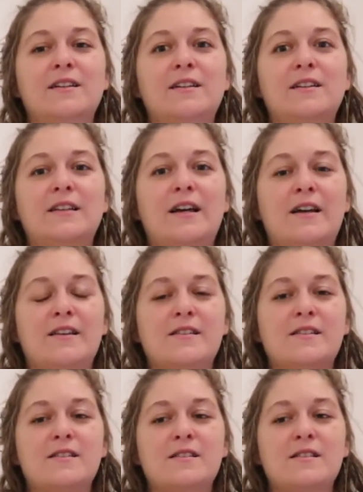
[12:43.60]

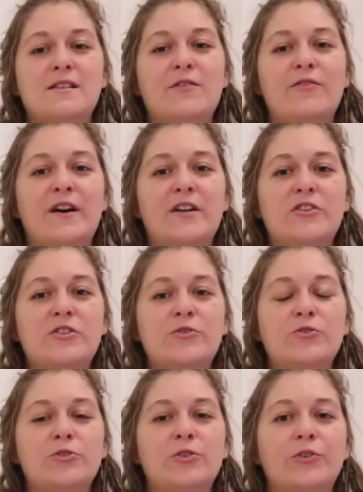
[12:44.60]
yes, if I
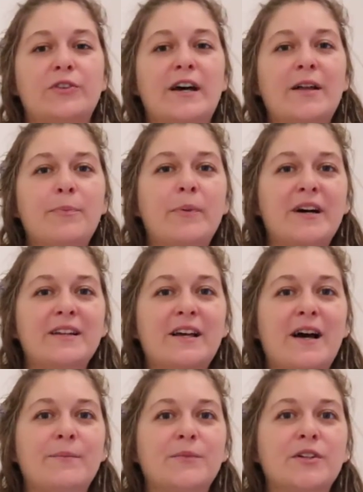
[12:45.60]
choose to go that path,
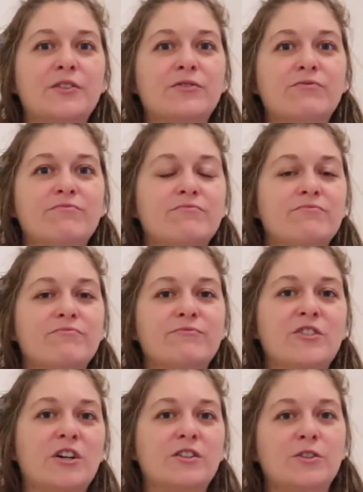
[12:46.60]
I'm not
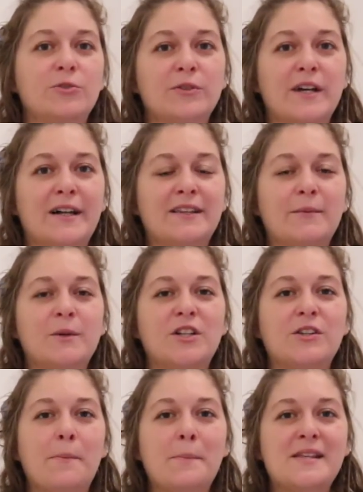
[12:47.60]
gonna do that, I'm
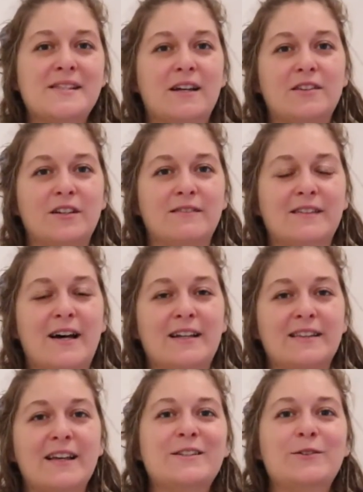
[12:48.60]
gonna miss out on
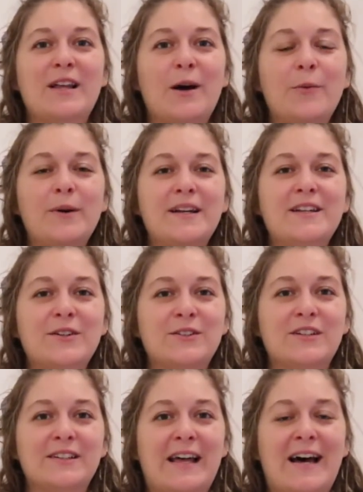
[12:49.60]
that. So that way you're
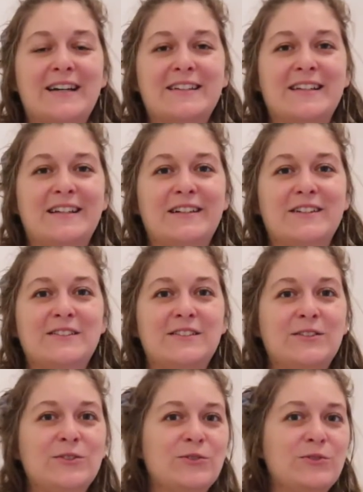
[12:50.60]
not acting,
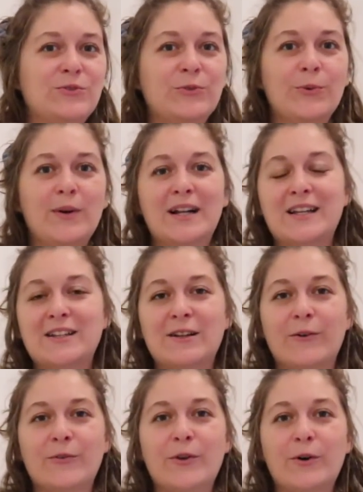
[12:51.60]
because you really
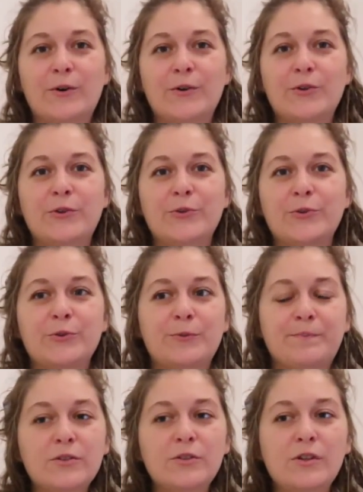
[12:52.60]
don't know, you
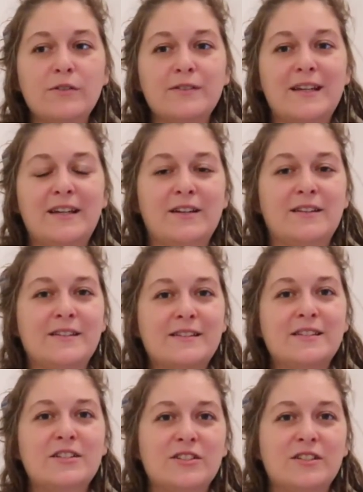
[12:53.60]
don't take any
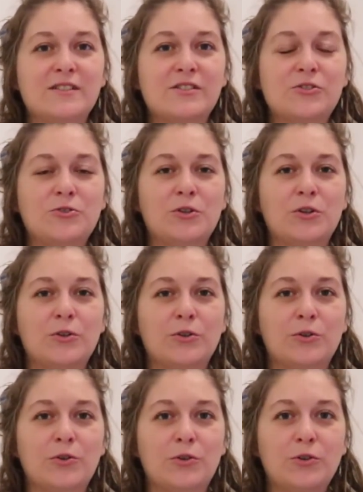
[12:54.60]
decisions to
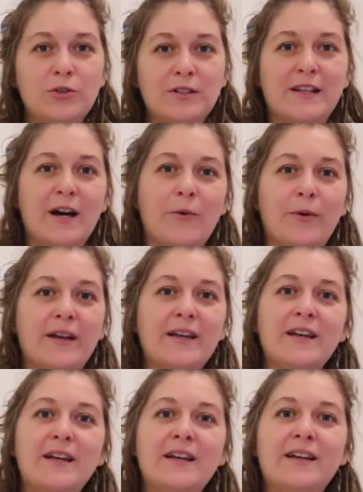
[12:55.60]
go look that
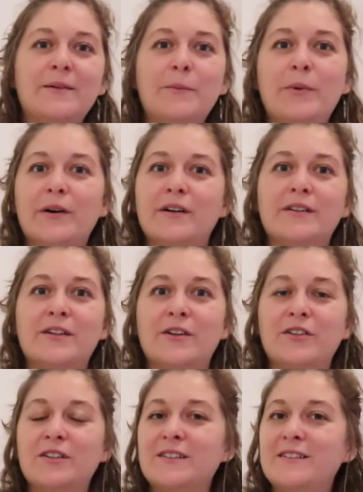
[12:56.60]
way, but you're
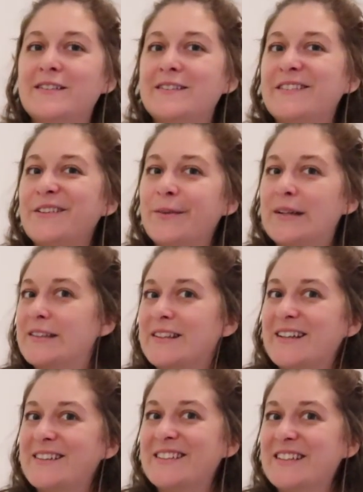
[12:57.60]
not doing
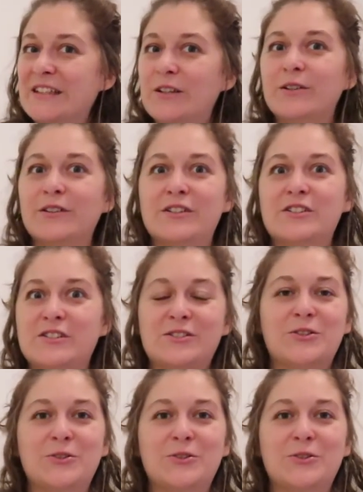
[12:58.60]
that either. You're just